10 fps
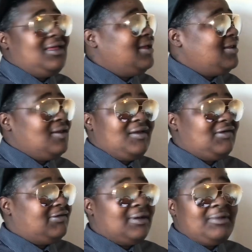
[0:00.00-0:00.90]
then
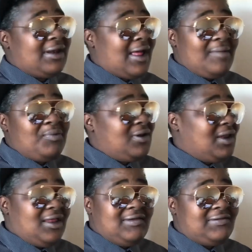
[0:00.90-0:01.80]
something
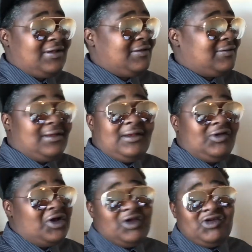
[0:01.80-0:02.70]
happened, and since
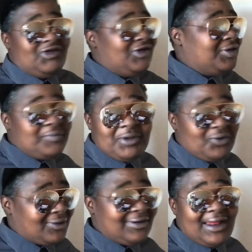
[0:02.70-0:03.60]
then she's
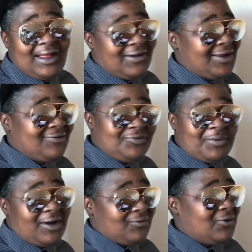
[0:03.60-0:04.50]
been on a downhill
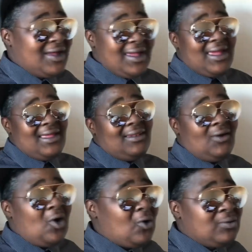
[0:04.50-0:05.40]
spiral. And the
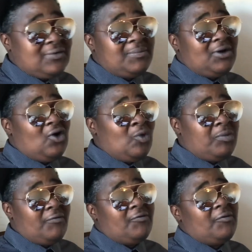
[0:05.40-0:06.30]
hole has been
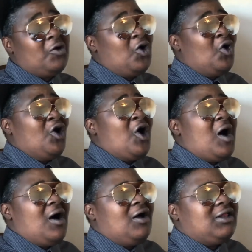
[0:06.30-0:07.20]
open for
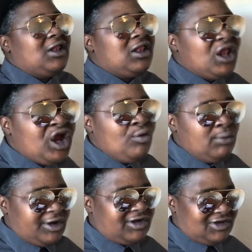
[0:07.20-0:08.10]
a
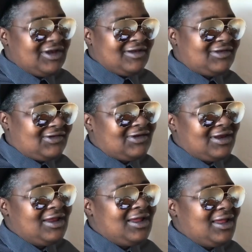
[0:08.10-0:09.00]
lyricist
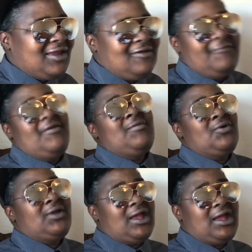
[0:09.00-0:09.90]
in the
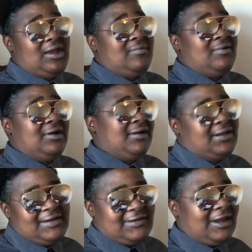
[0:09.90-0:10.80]
female game
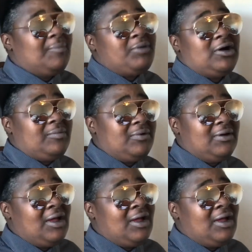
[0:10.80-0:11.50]
to step up.